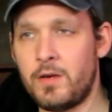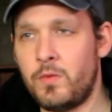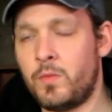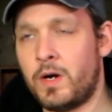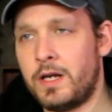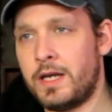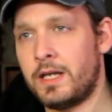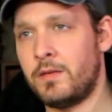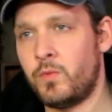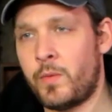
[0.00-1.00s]
We
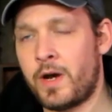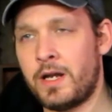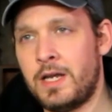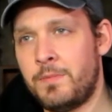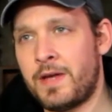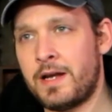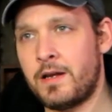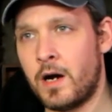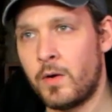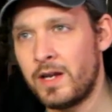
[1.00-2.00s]
want to keep that
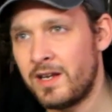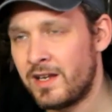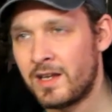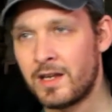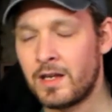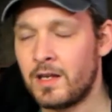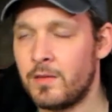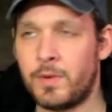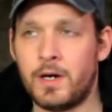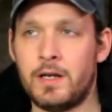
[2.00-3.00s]
going,
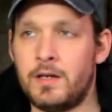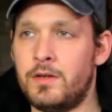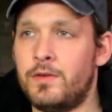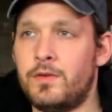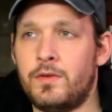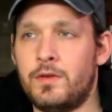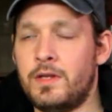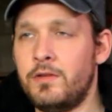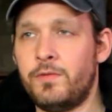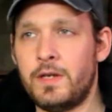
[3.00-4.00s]
but
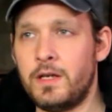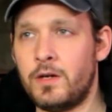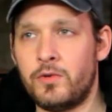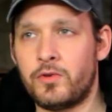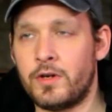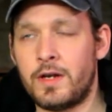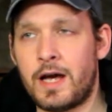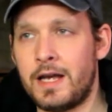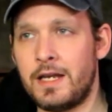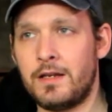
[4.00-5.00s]
these videos are
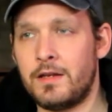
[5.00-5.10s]
not.